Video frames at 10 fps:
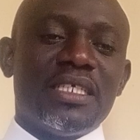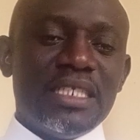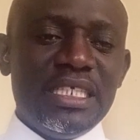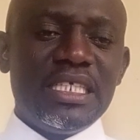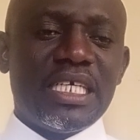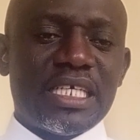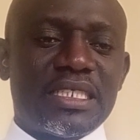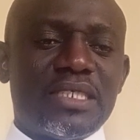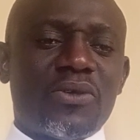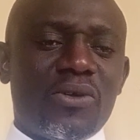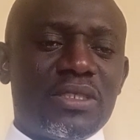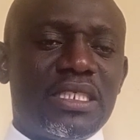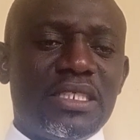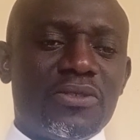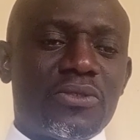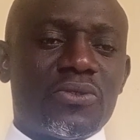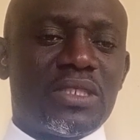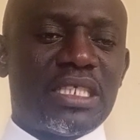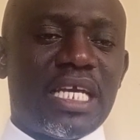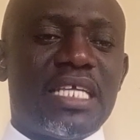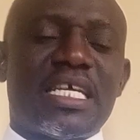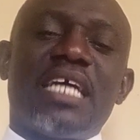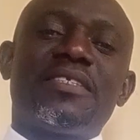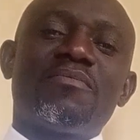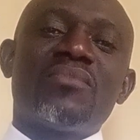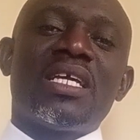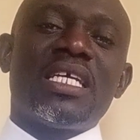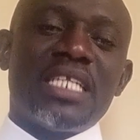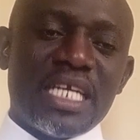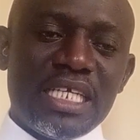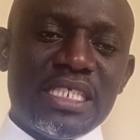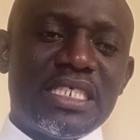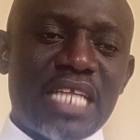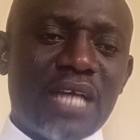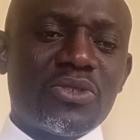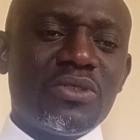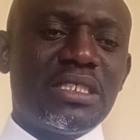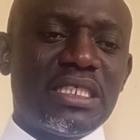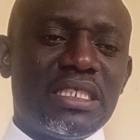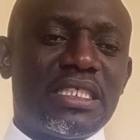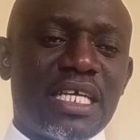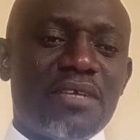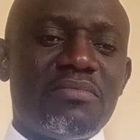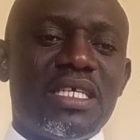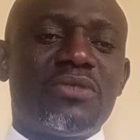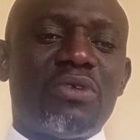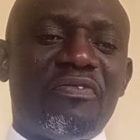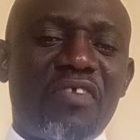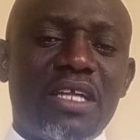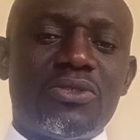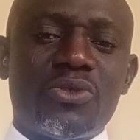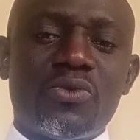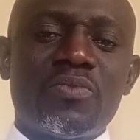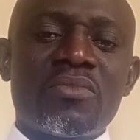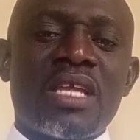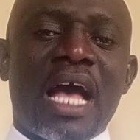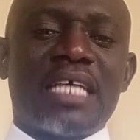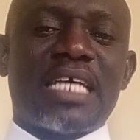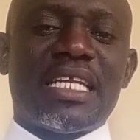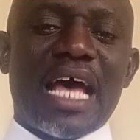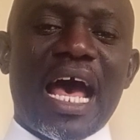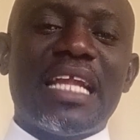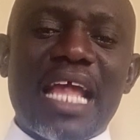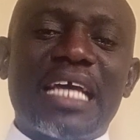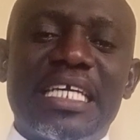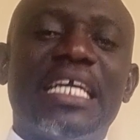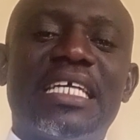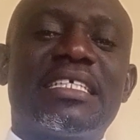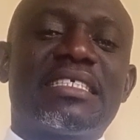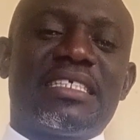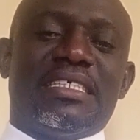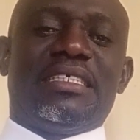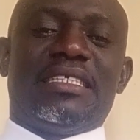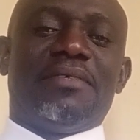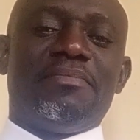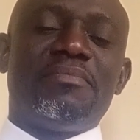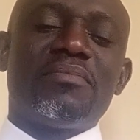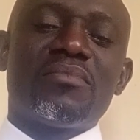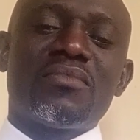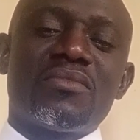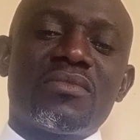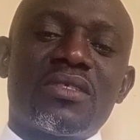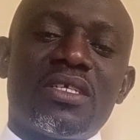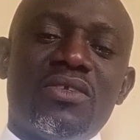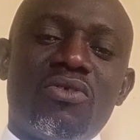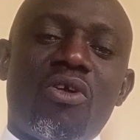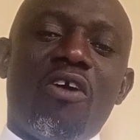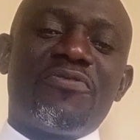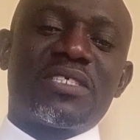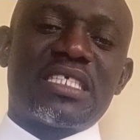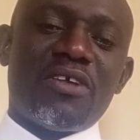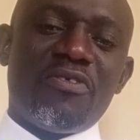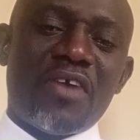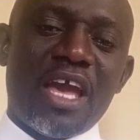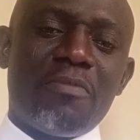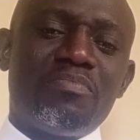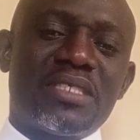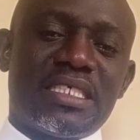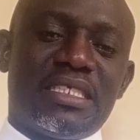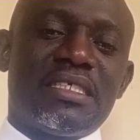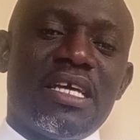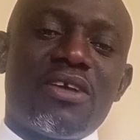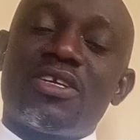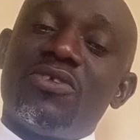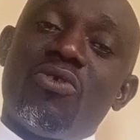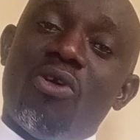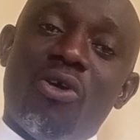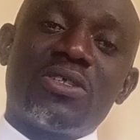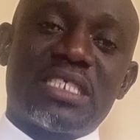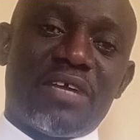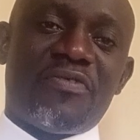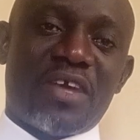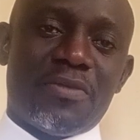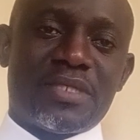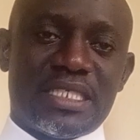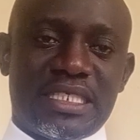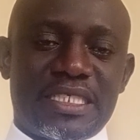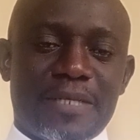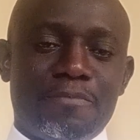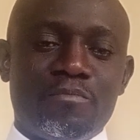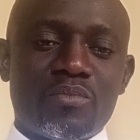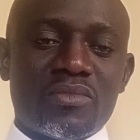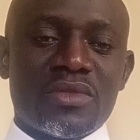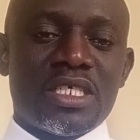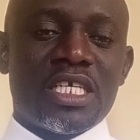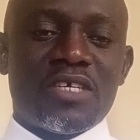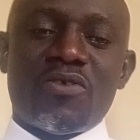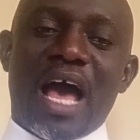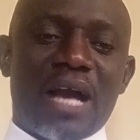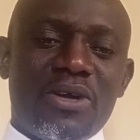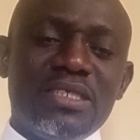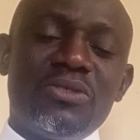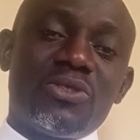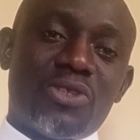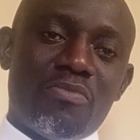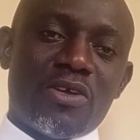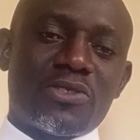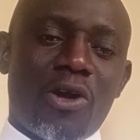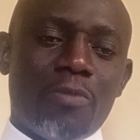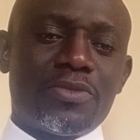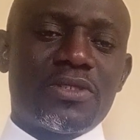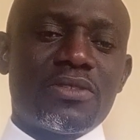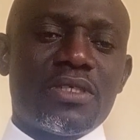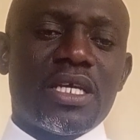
NIE still continues to say that the international system is referred to as an anarchic system, of self-help, or self-help system. According to Thomas Hobbes